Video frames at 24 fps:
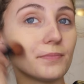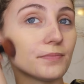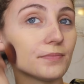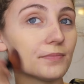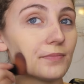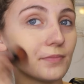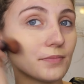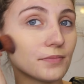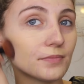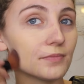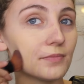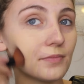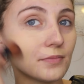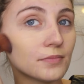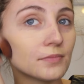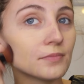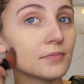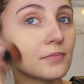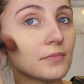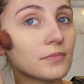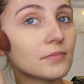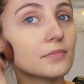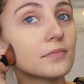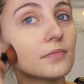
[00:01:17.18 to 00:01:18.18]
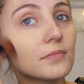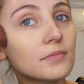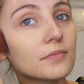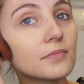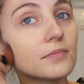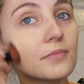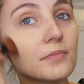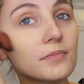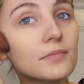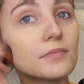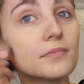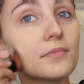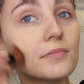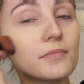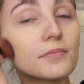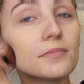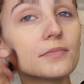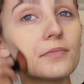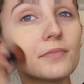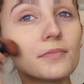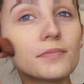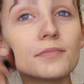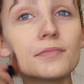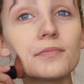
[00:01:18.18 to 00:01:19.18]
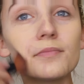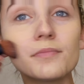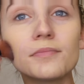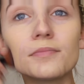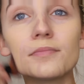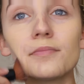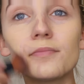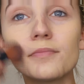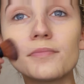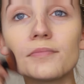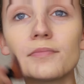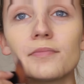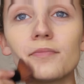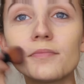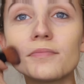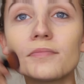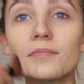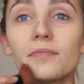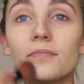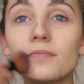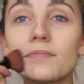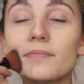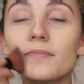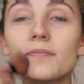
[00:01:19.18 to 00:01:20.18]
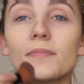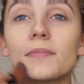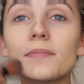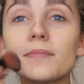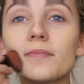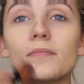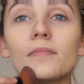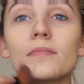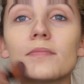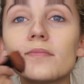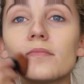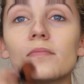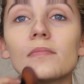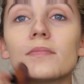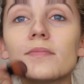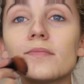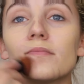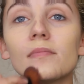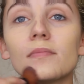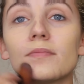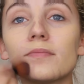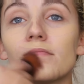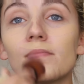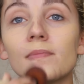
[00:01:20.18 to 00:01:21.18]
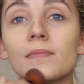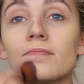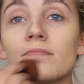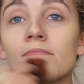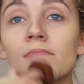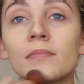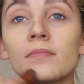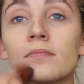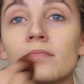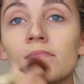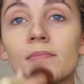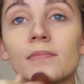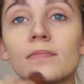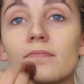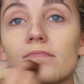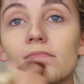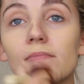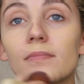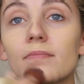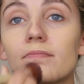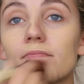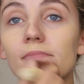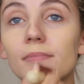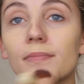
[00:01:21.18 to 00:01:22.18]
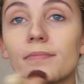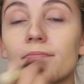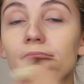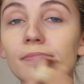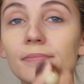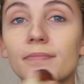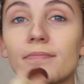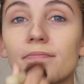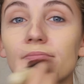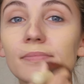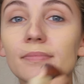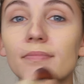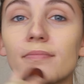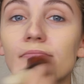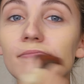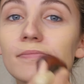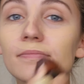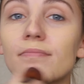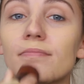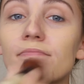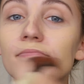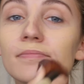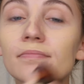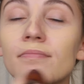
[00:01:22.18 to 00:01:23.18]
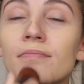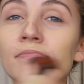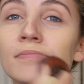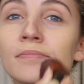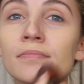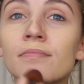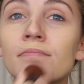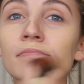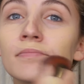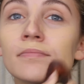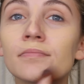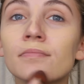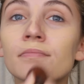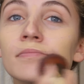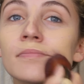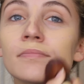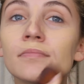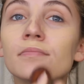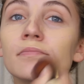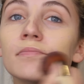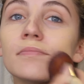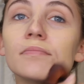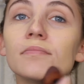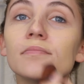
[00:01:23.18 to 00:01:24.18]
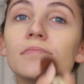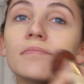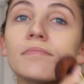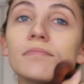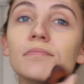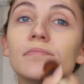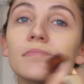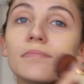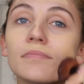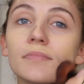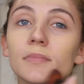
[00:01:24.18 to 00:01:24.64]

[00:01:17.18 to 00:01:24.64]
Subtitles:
No one is speaking in this clip.